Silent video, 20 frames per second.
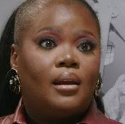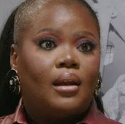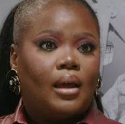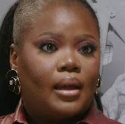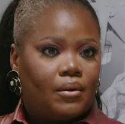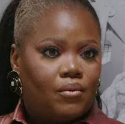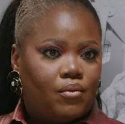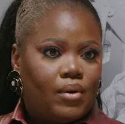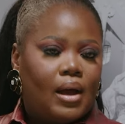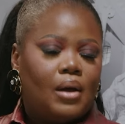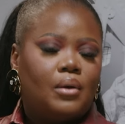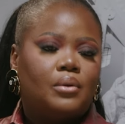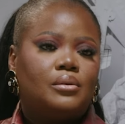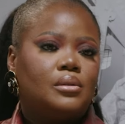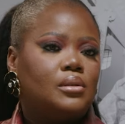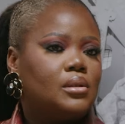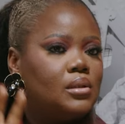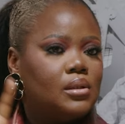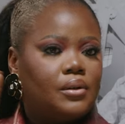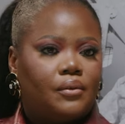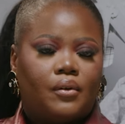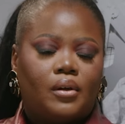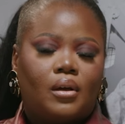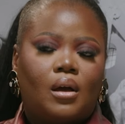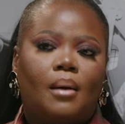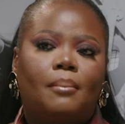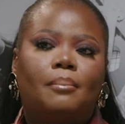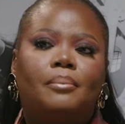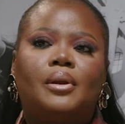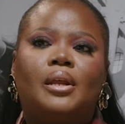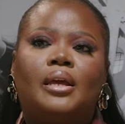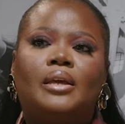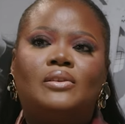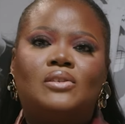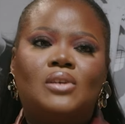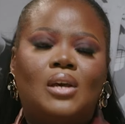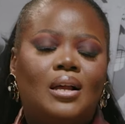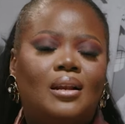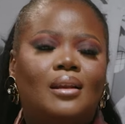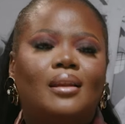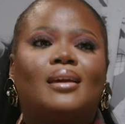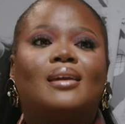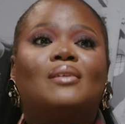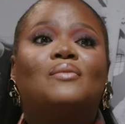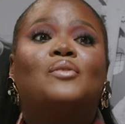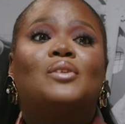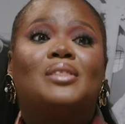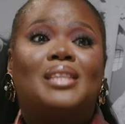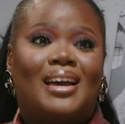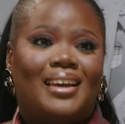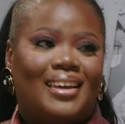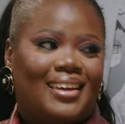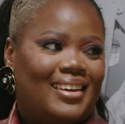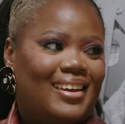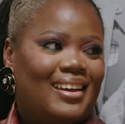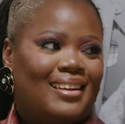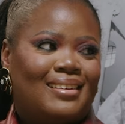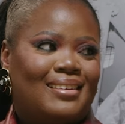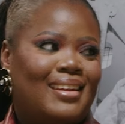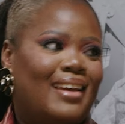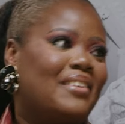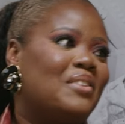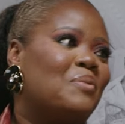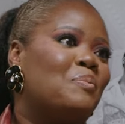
like around different companies, looking for that, again, next